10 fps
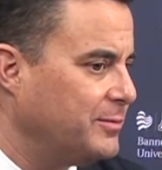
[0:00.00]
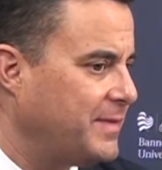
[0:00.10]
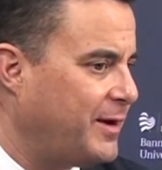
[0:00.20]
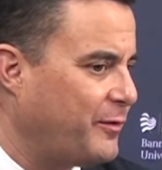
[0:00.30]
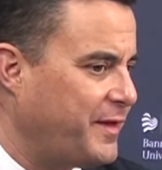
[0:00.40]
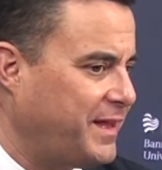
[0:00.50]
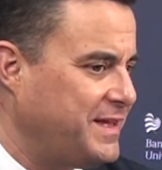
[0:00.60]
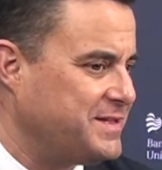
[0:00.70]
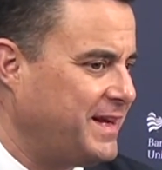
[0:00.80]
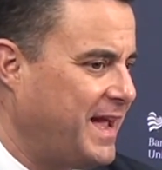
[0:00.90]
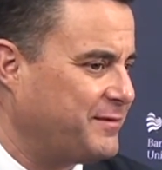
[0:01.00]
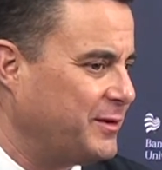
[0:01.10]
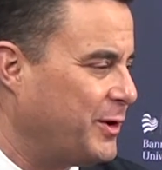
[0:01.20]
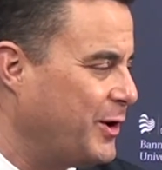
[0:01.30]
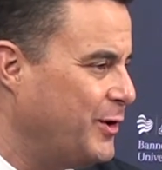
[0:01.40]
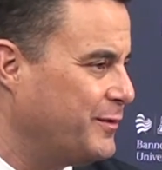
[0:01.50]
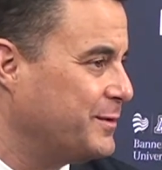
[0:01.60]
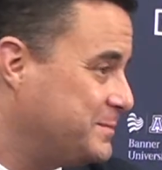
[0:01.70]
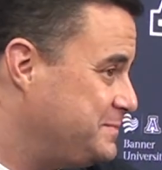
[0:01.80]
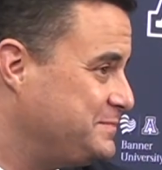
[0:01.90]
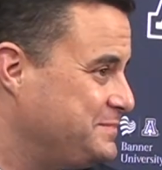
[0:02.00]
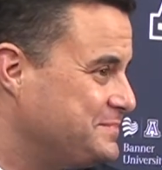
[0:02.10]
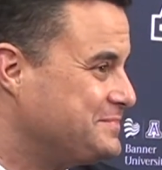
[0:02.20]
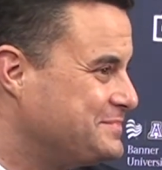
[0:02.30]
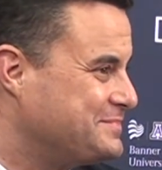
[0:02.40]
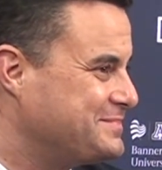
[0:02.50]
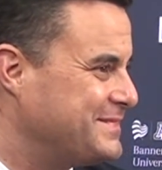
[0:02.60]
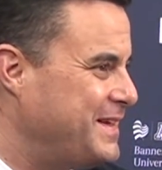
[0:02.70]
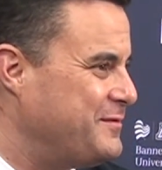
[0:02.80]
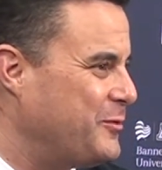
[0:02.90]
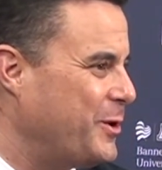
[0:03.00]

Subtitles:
I don't think he's going to have to look over and